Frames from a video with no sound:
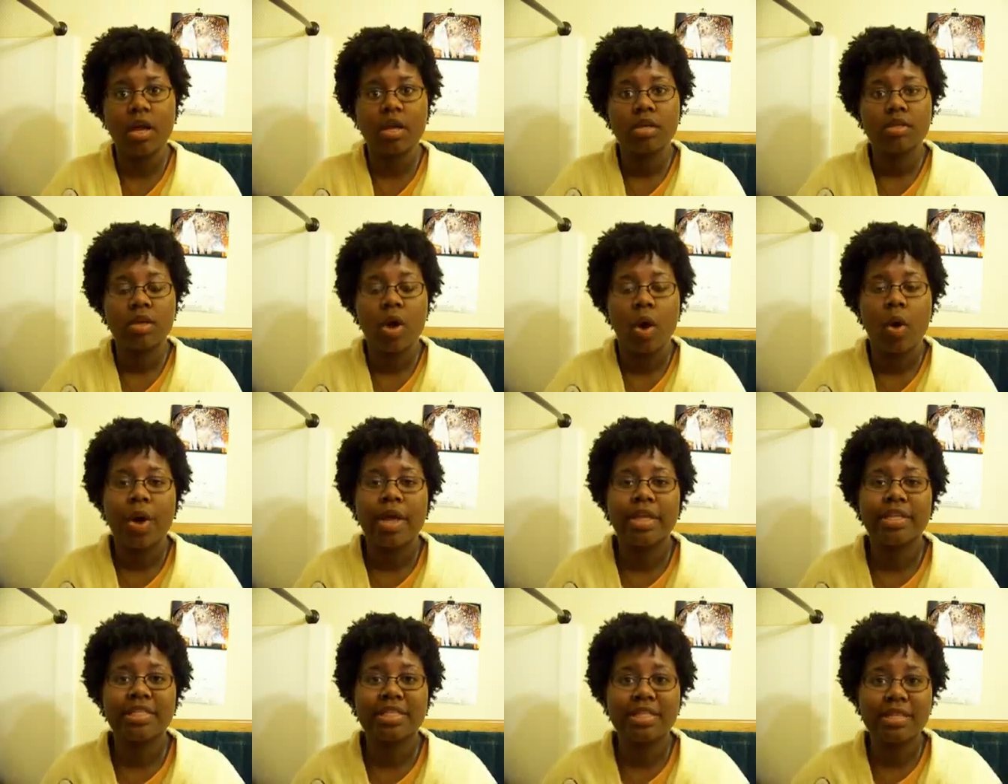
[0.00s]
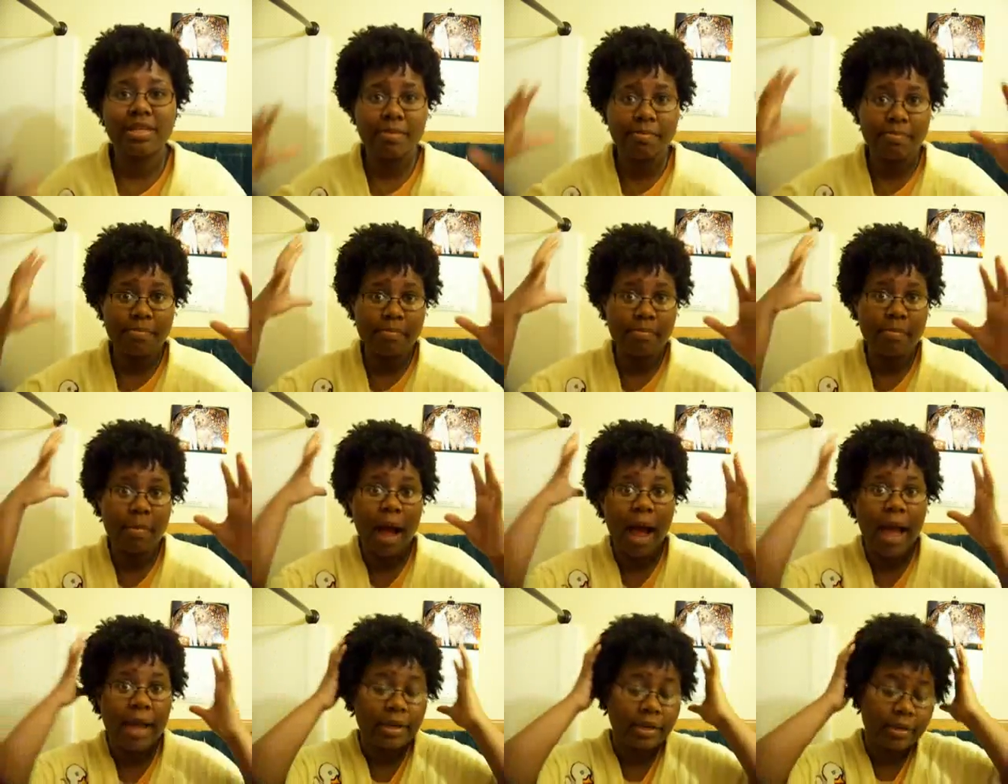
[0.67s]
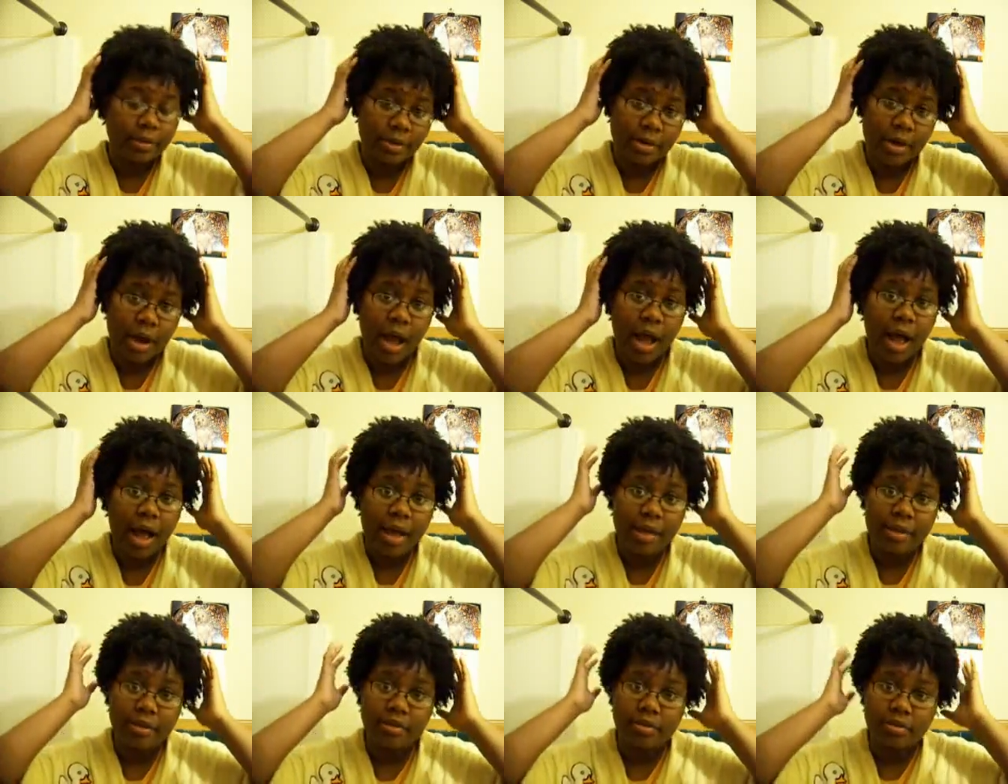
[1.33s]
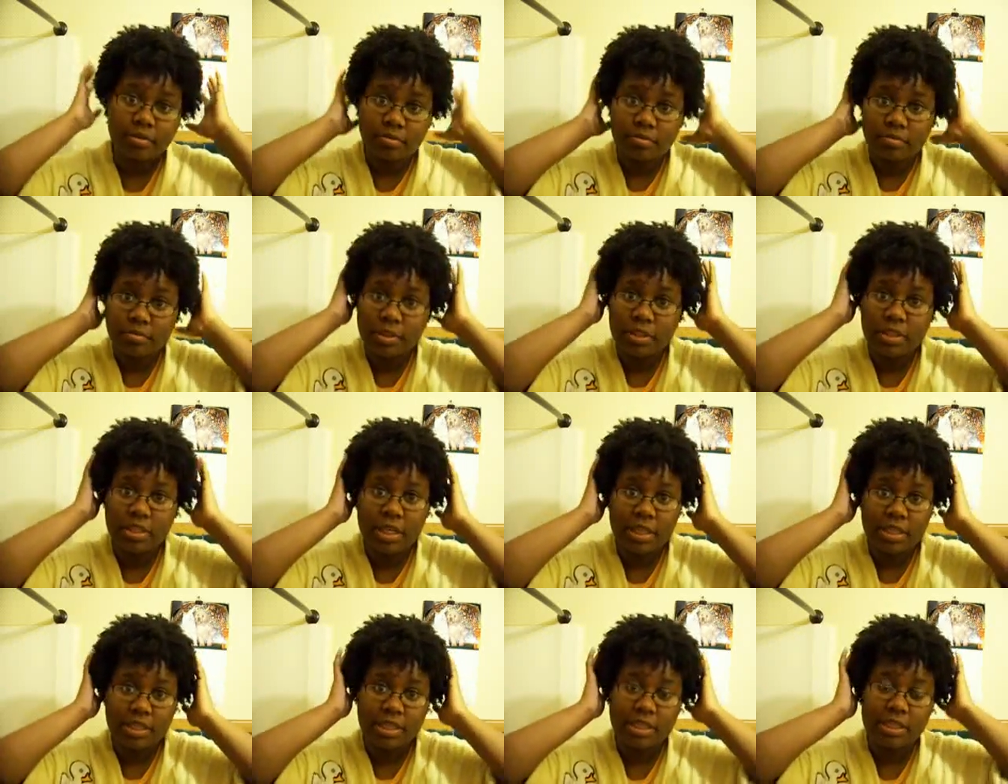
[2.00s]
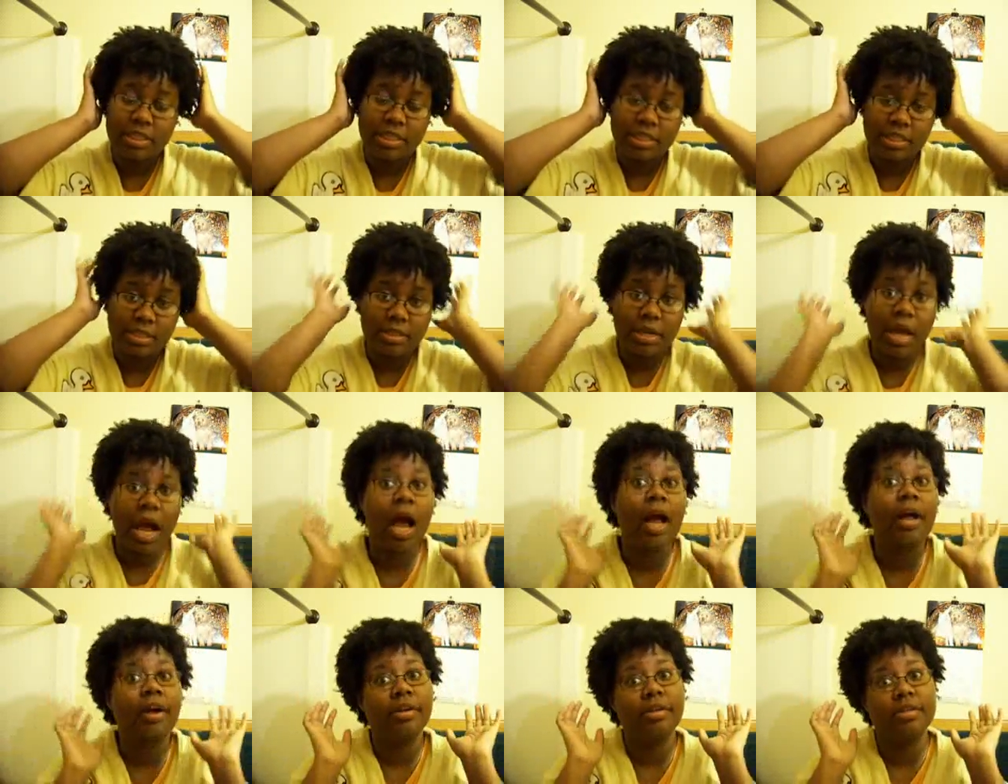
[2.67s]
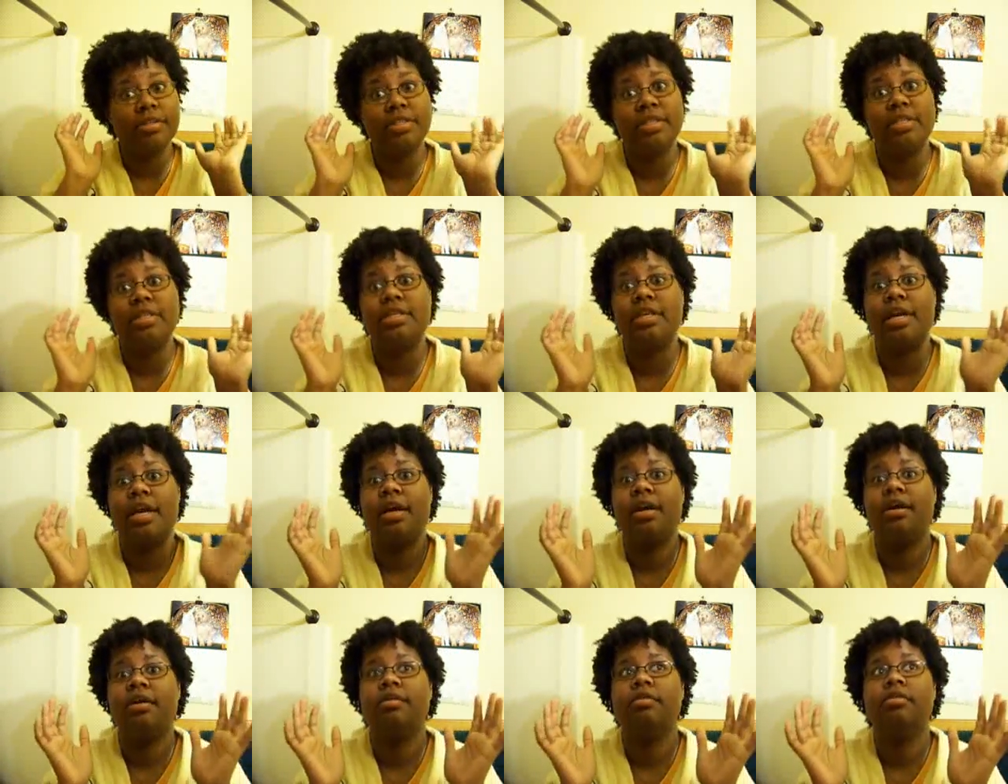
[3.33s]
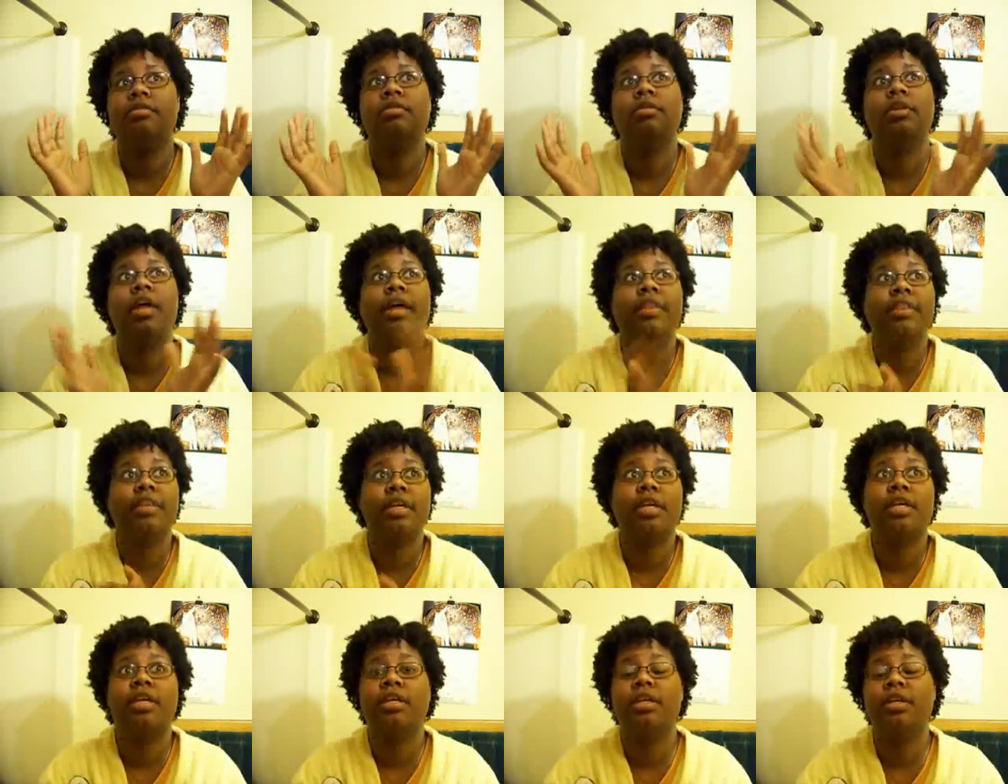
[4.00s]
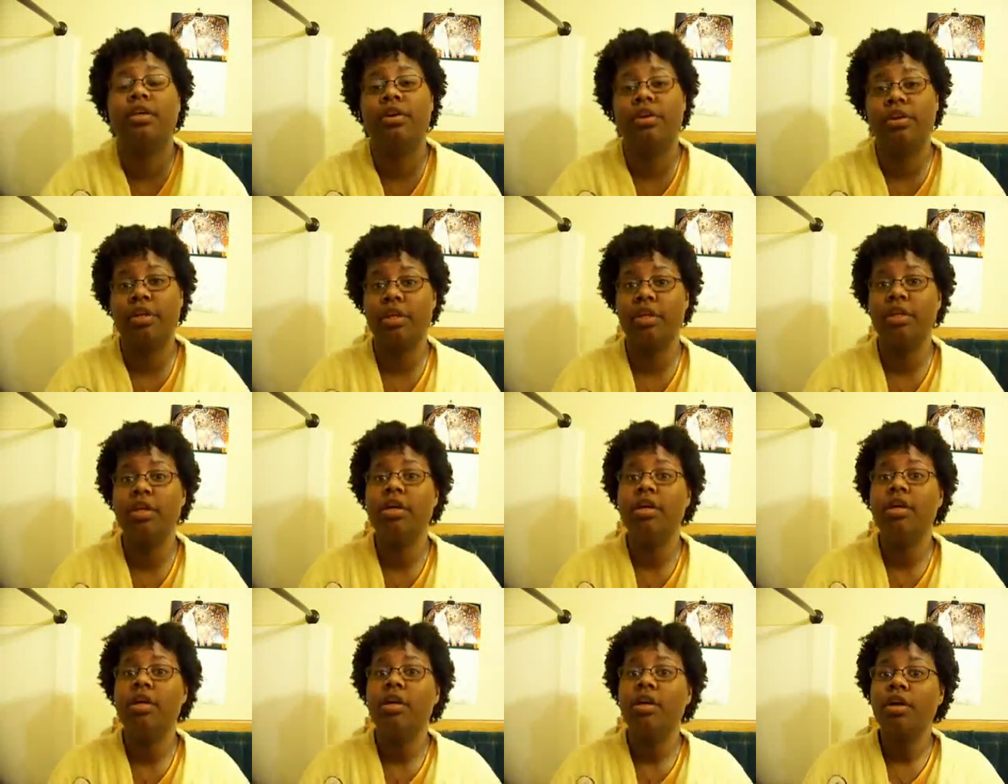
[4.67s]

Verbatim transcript: So it's might not Miss Jessies is not gonna sit down like the Kinky Curling